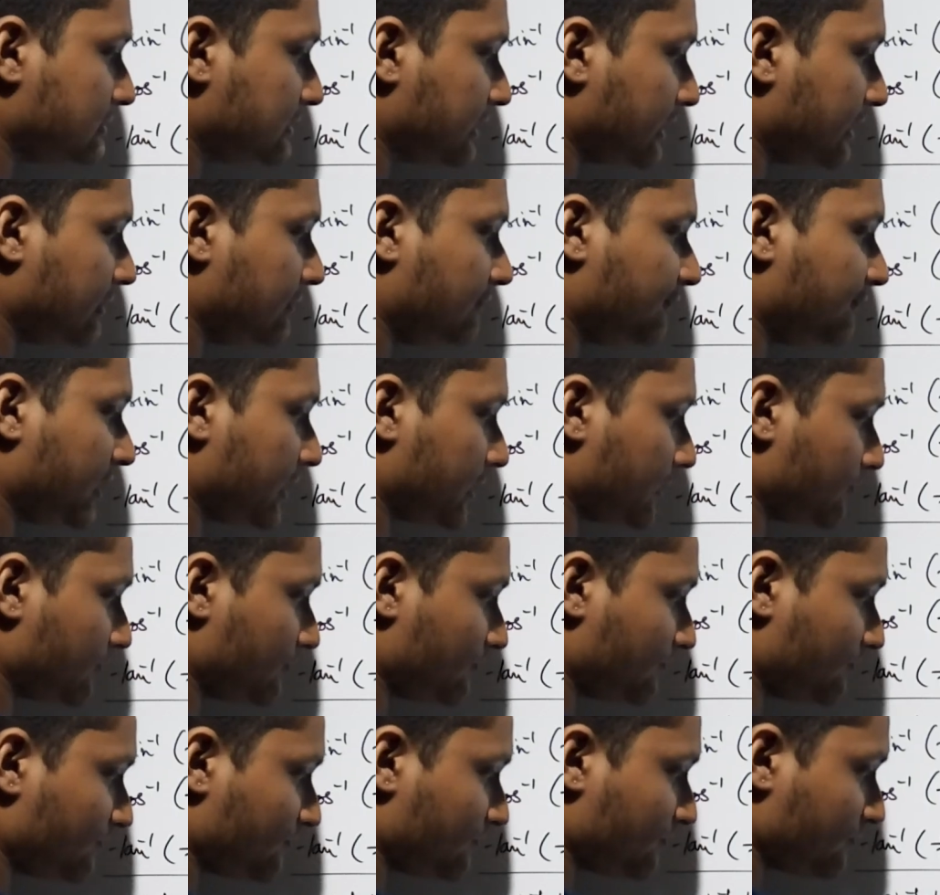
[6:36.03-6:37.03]
sin
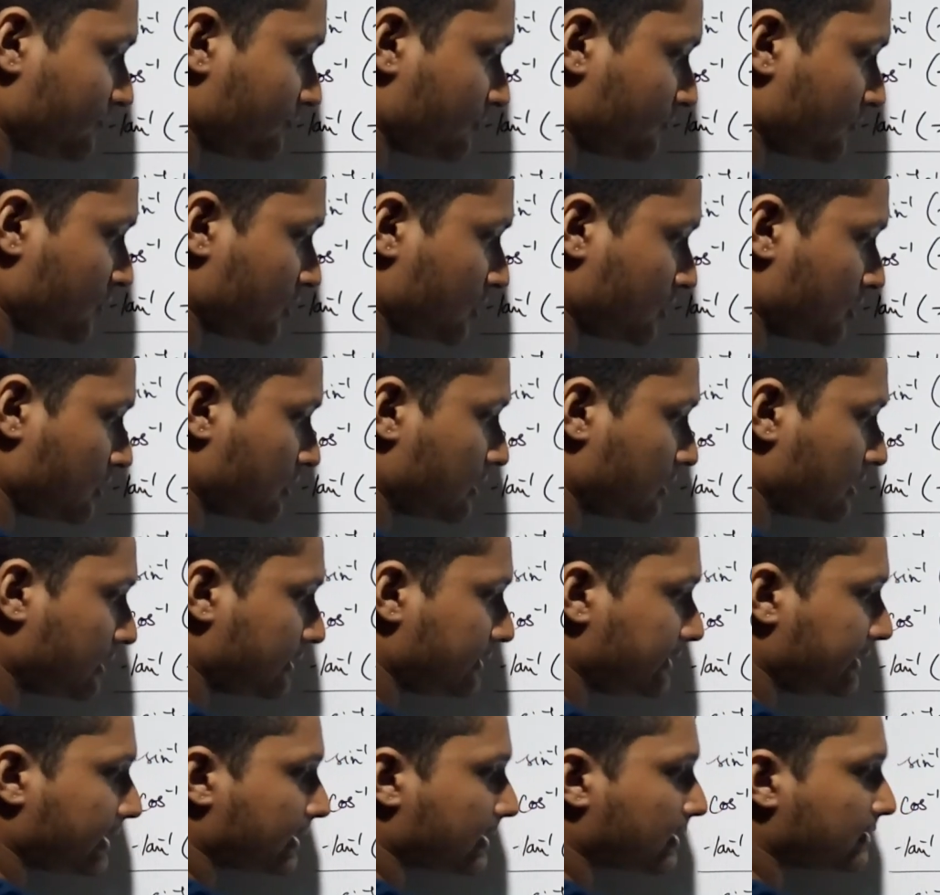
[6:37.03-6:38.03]
y.
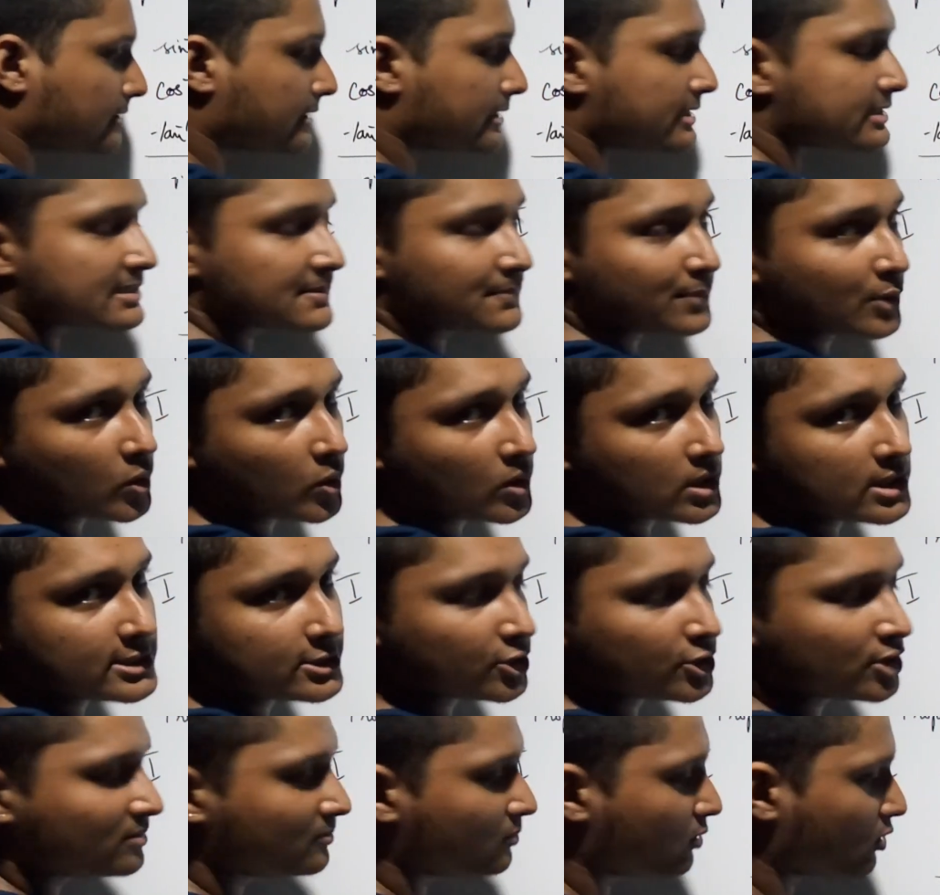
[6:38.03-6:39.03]
Taking the
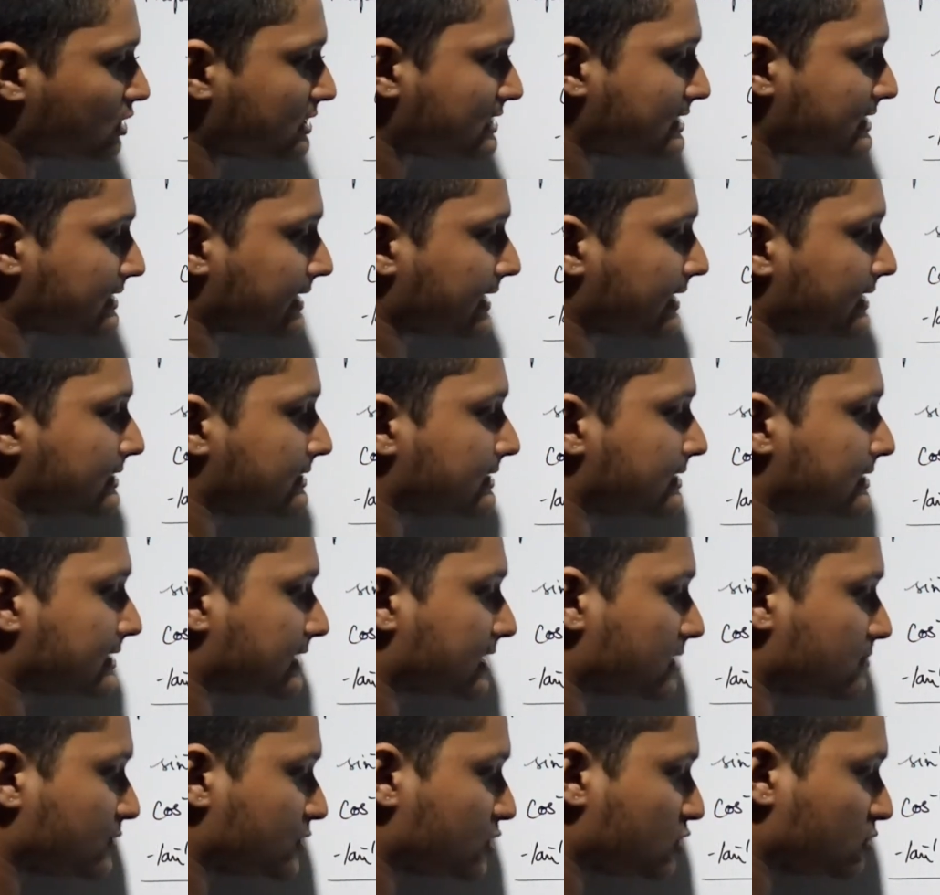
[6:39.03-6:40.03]
reciprocals on both sides,
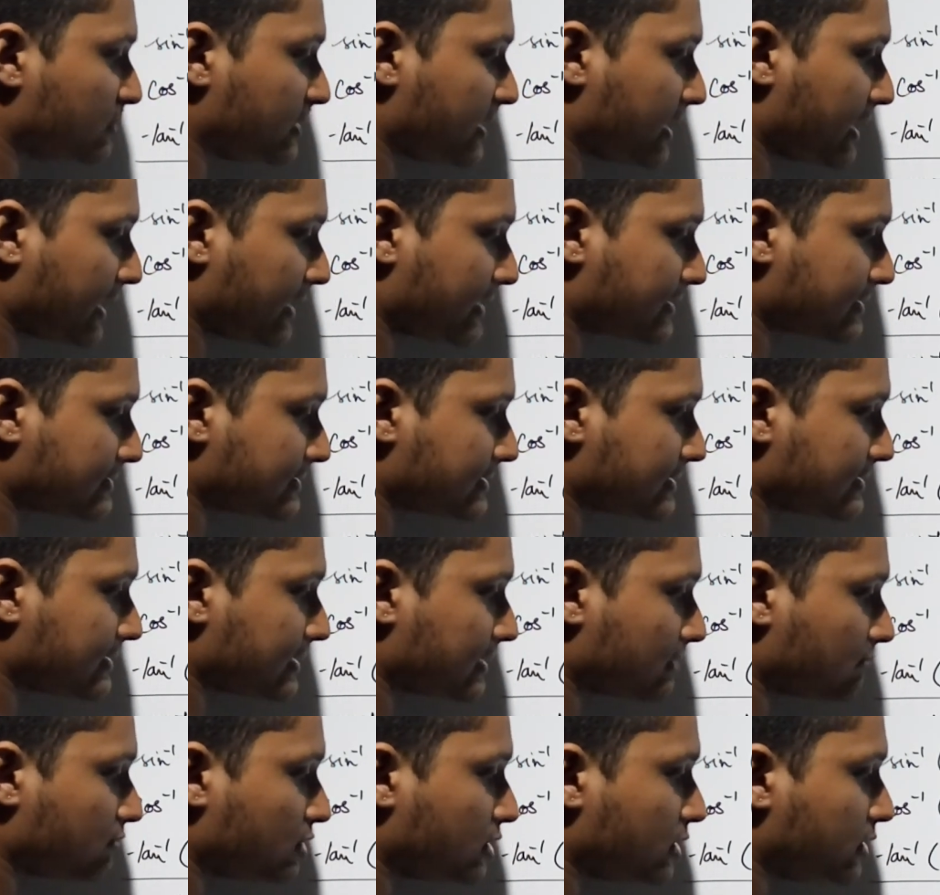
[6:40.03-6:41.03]
this comes to be
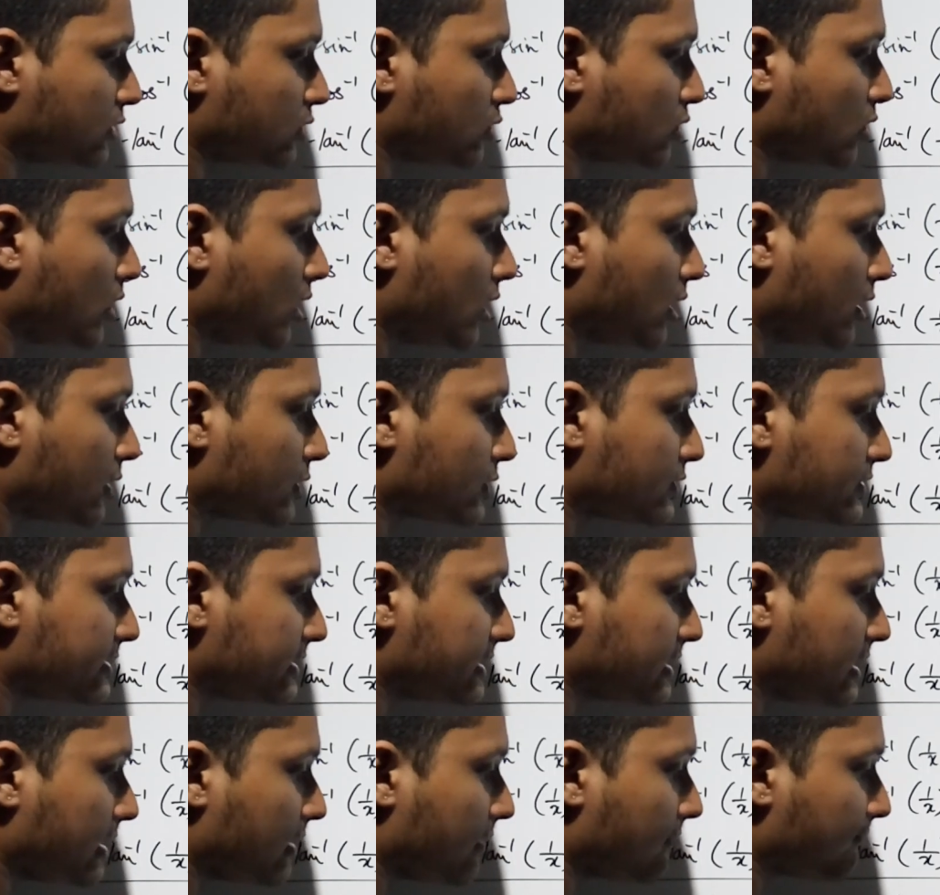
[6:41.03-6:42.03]
x is equal to
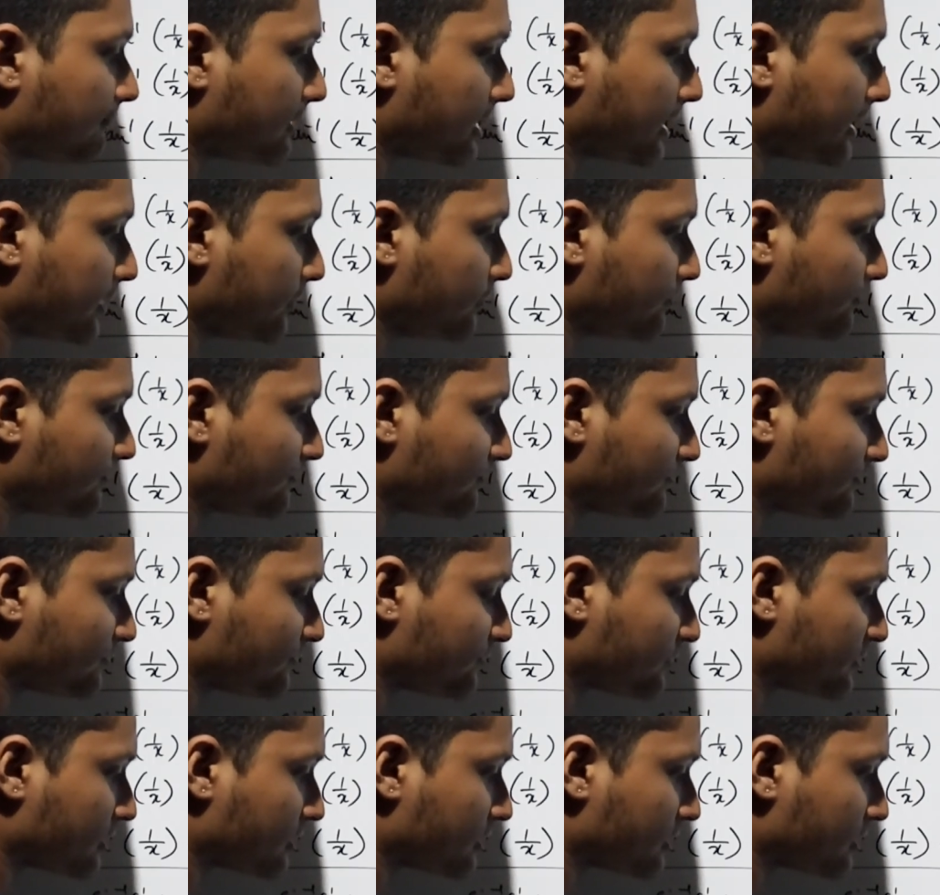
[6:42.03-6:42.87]
cosec y.